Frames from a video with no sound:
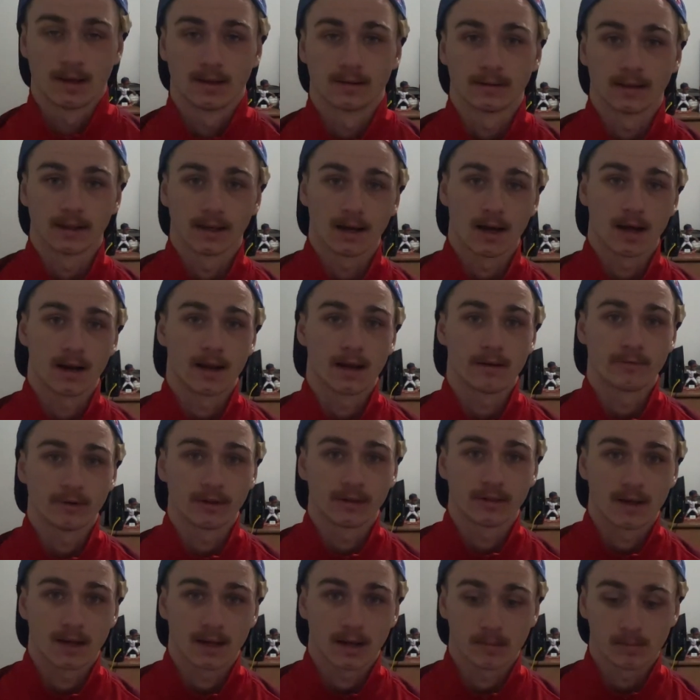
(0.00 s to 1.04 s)
They got
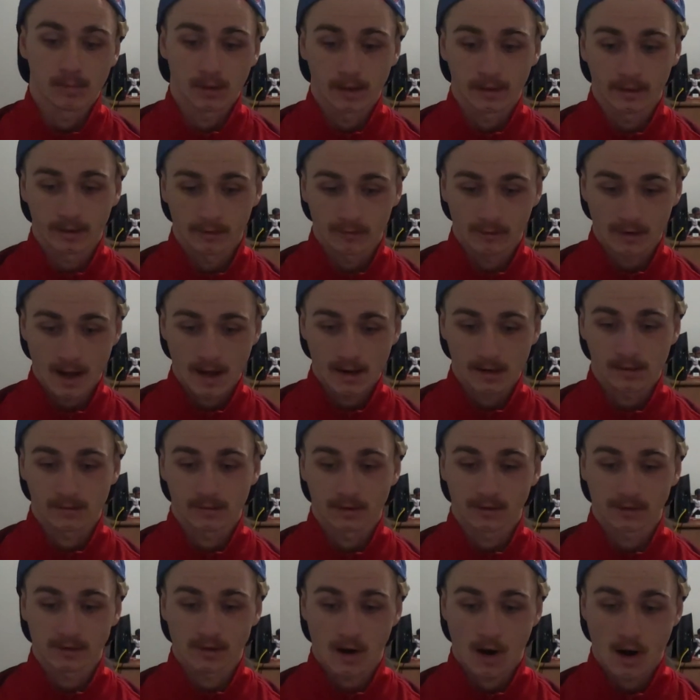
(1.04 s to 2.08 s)
everything completely right on
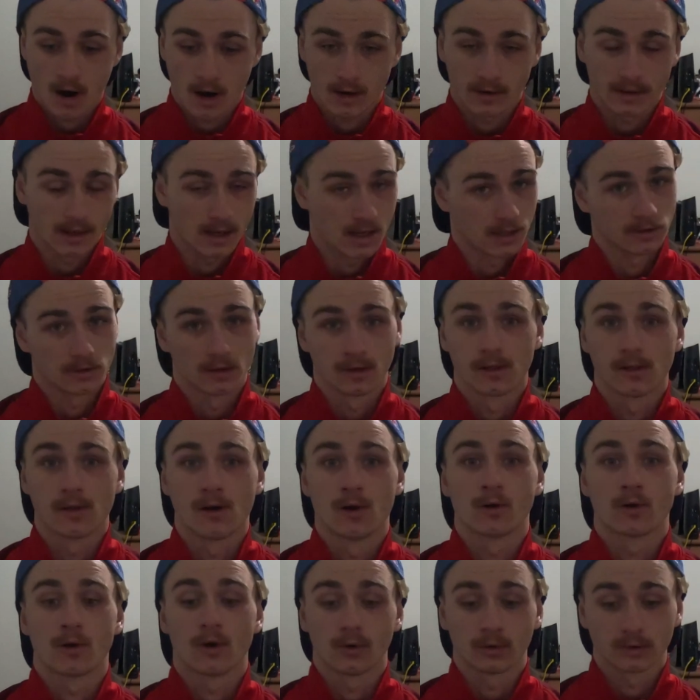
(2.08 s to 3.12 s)
this car. They got the
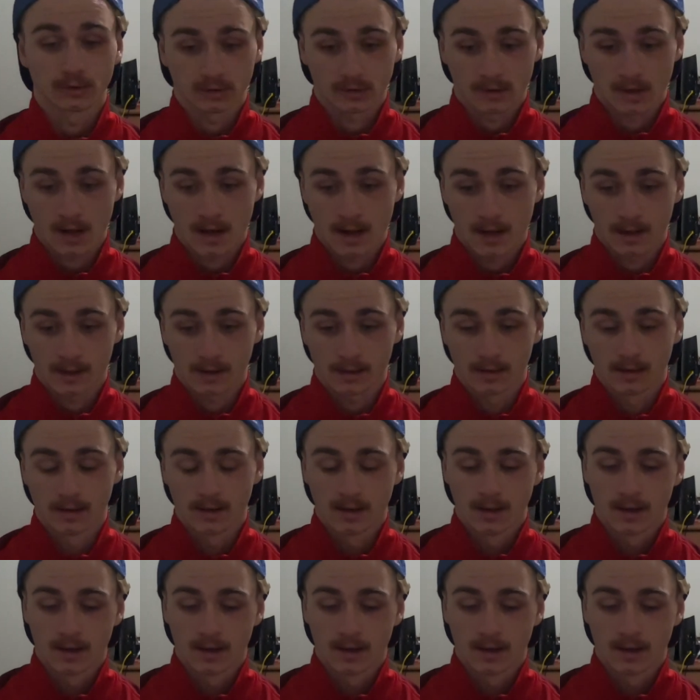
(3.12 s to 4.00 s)
logos right.